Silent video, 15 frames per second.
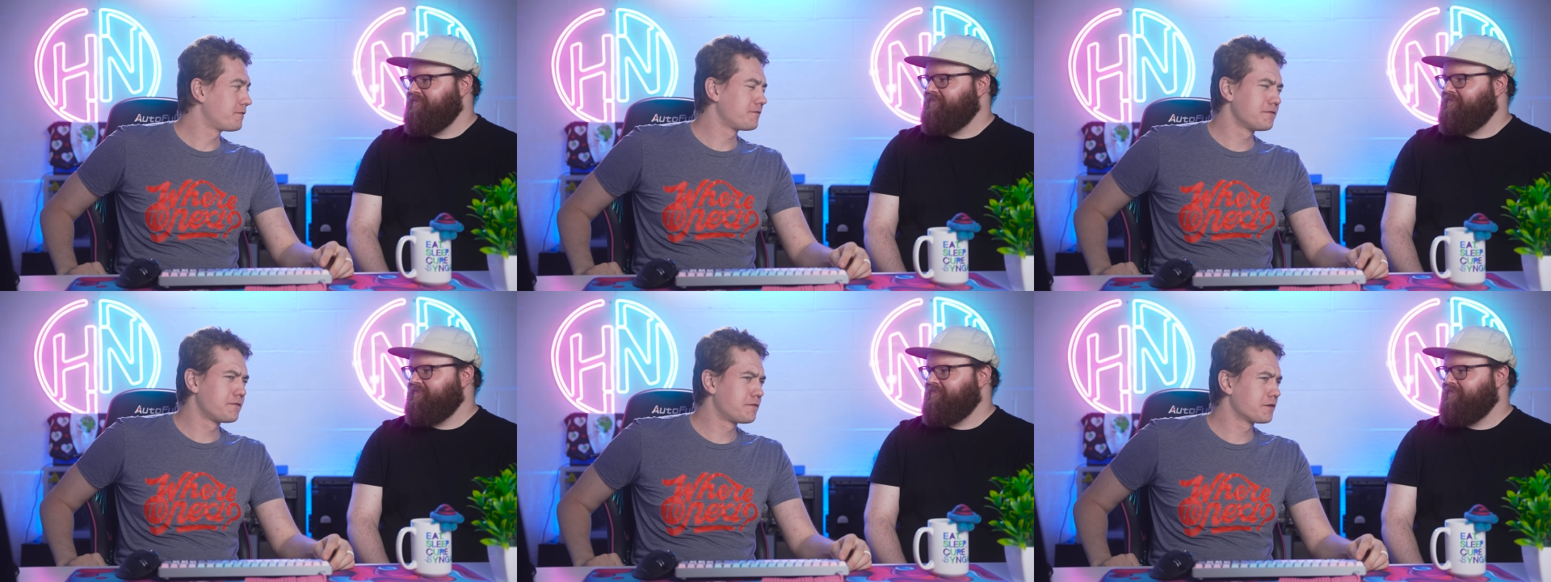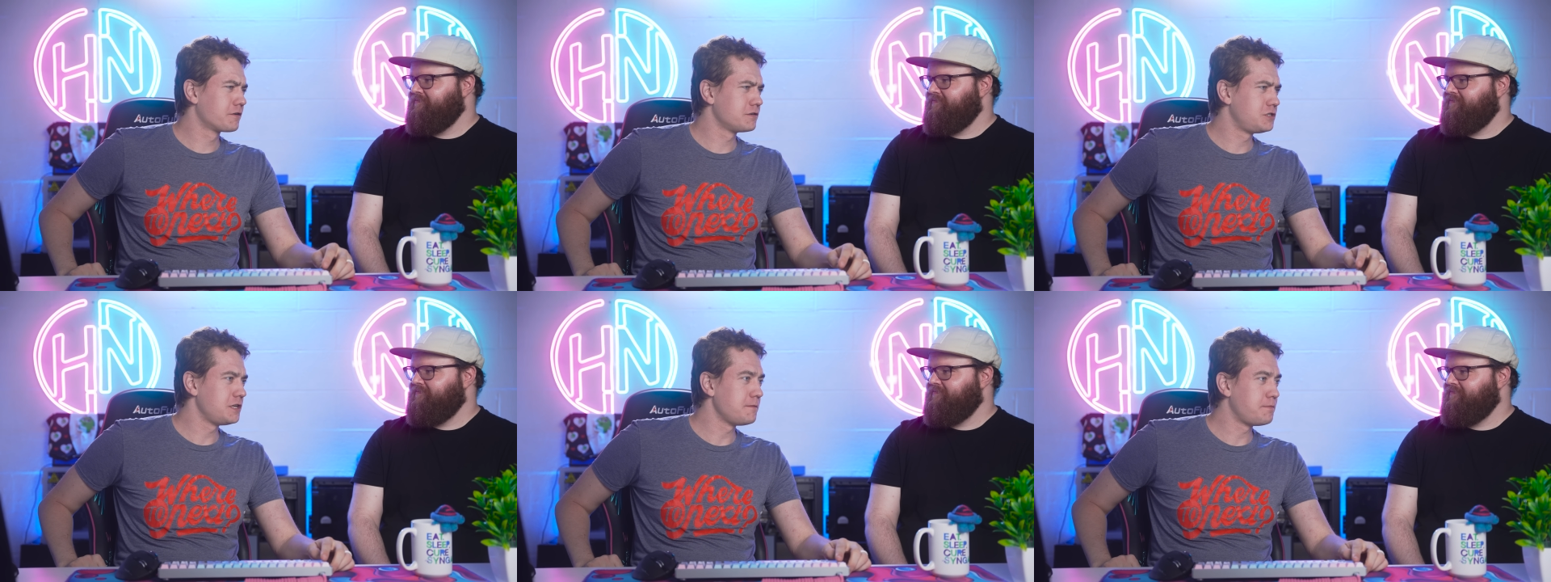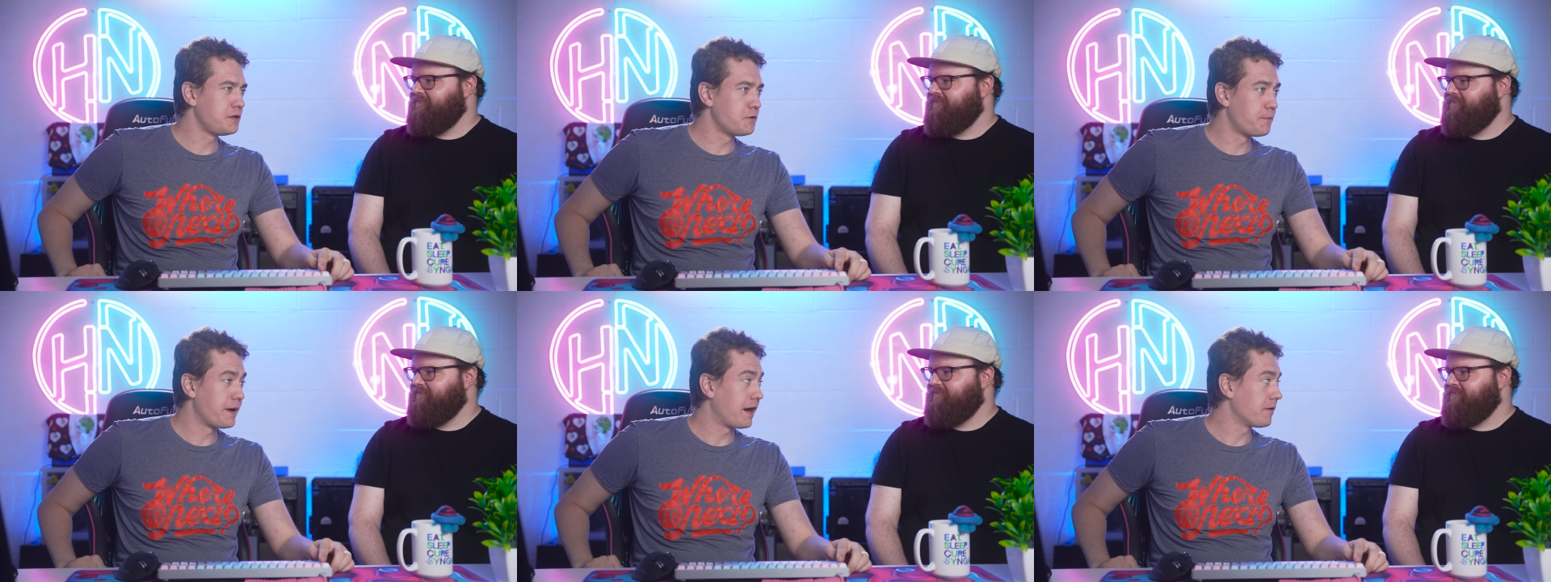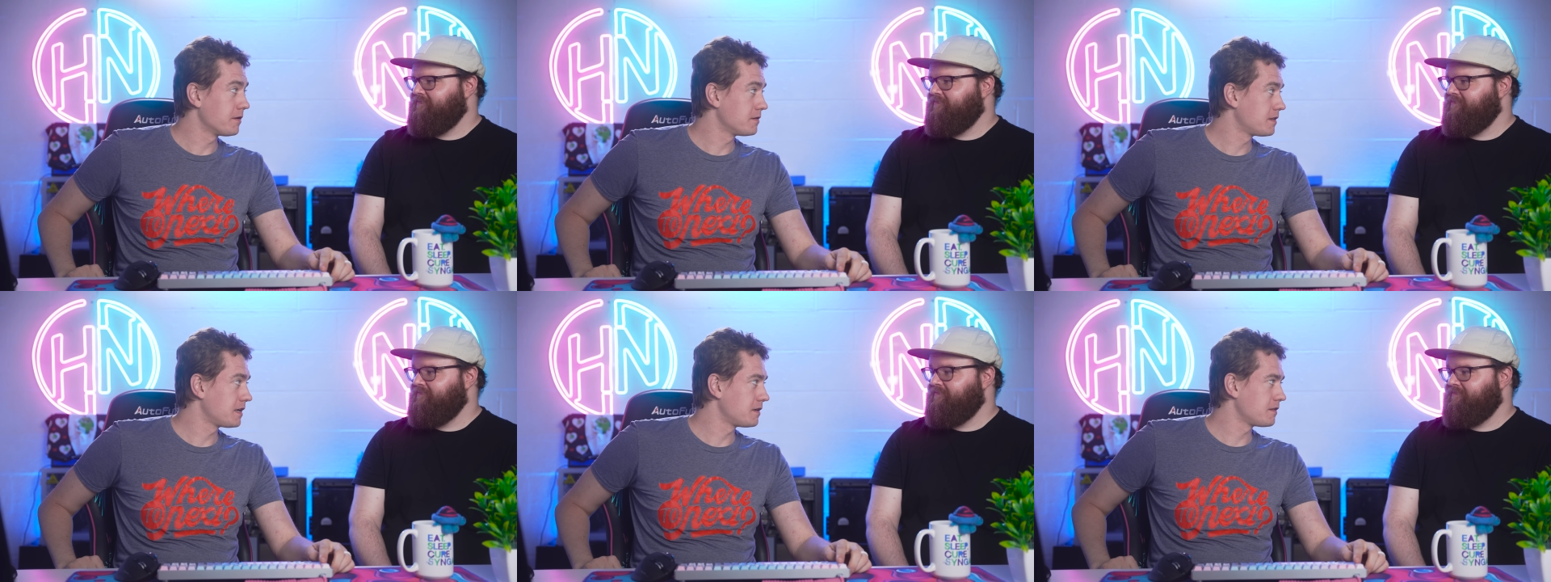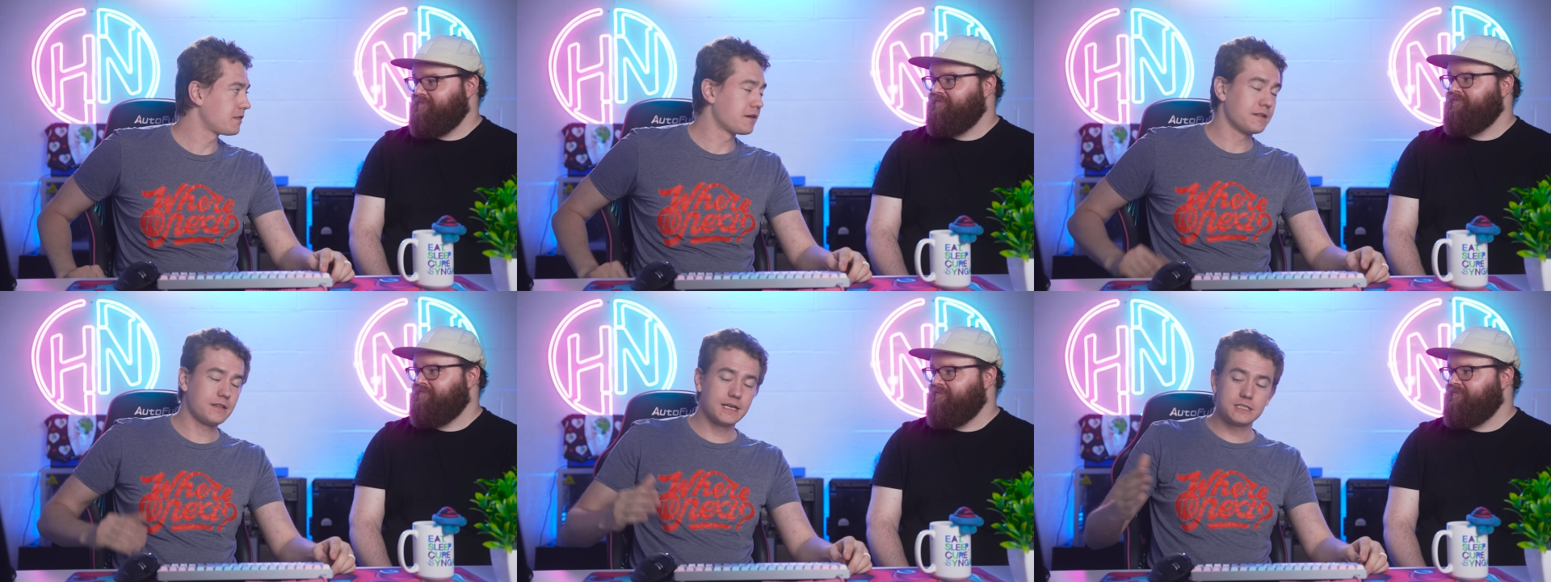Speaker 1: for GPU power. They,
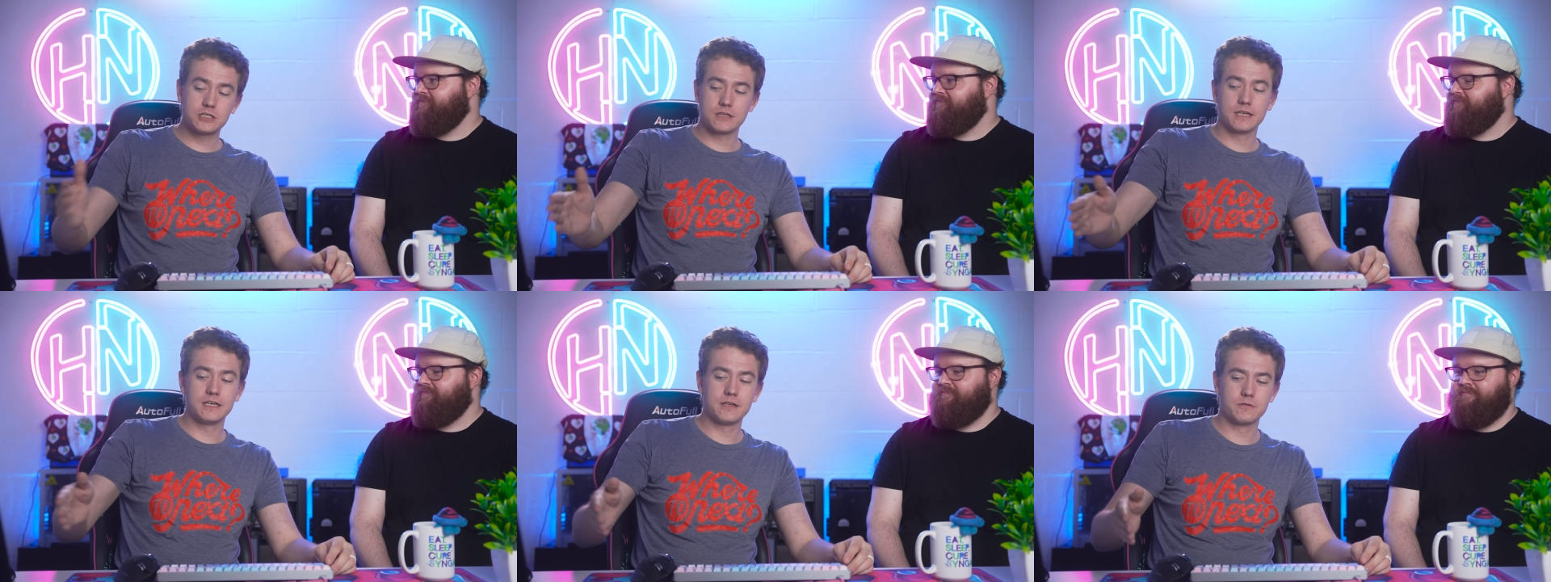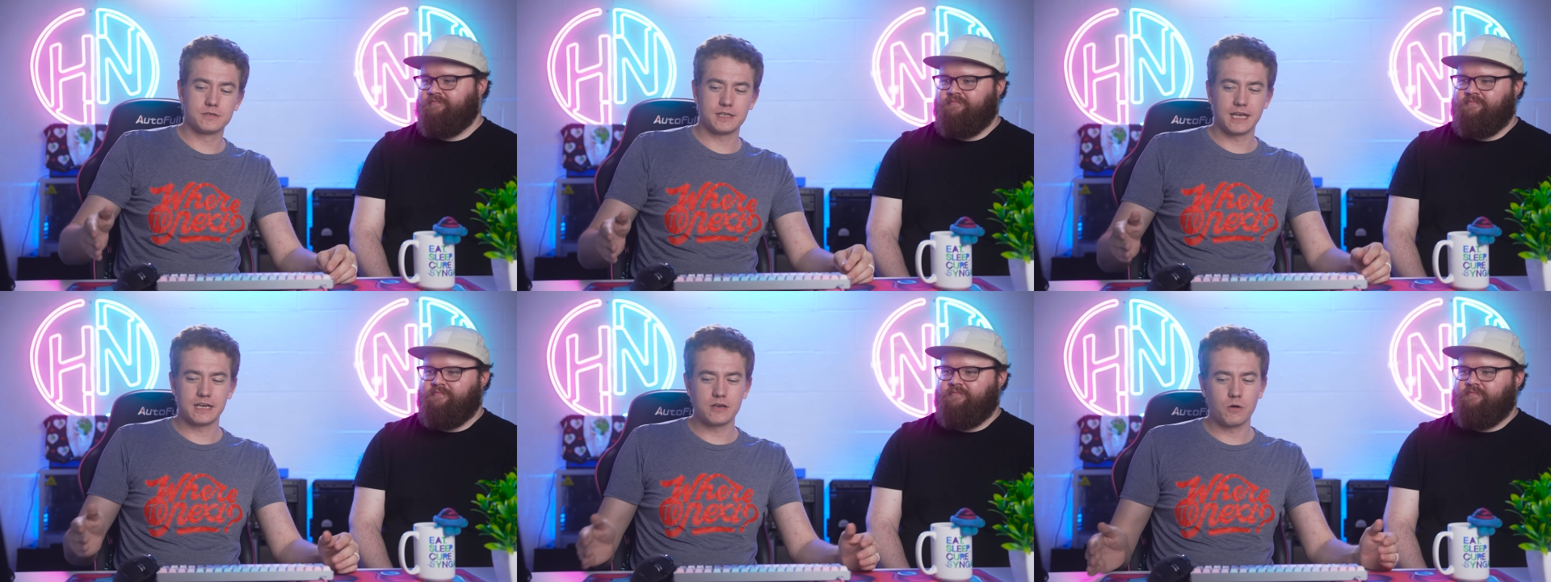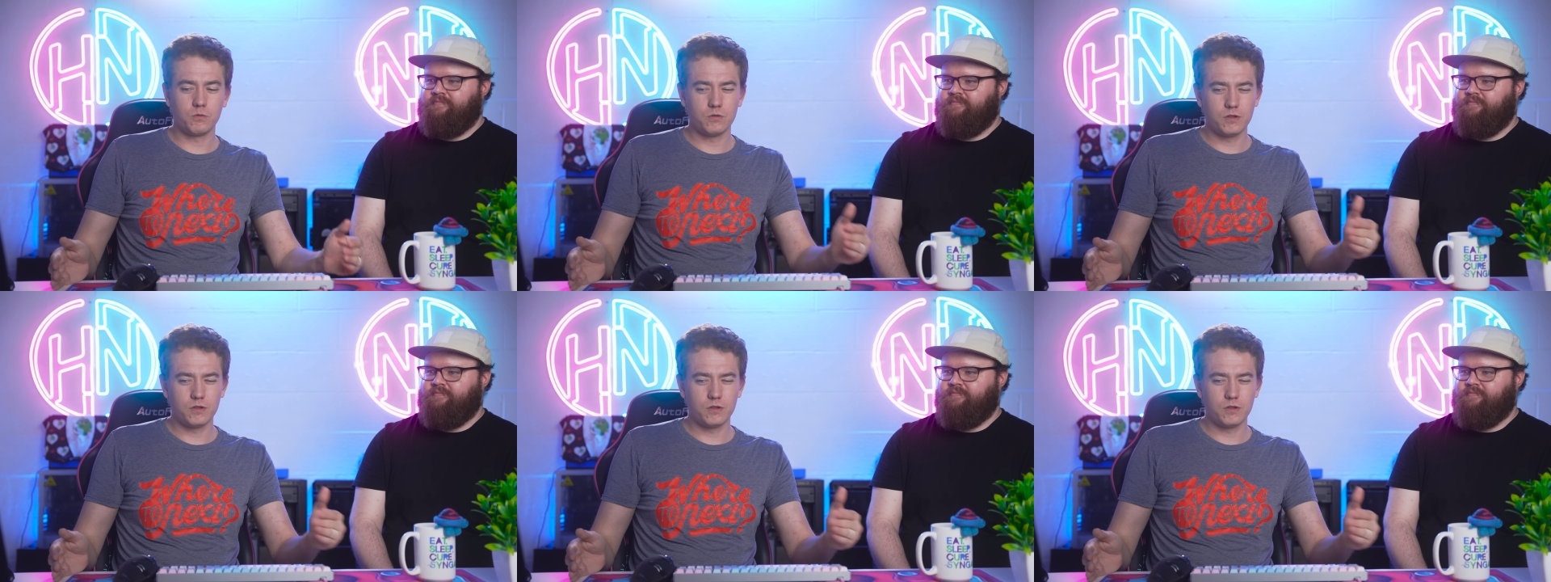allegedly, there was like no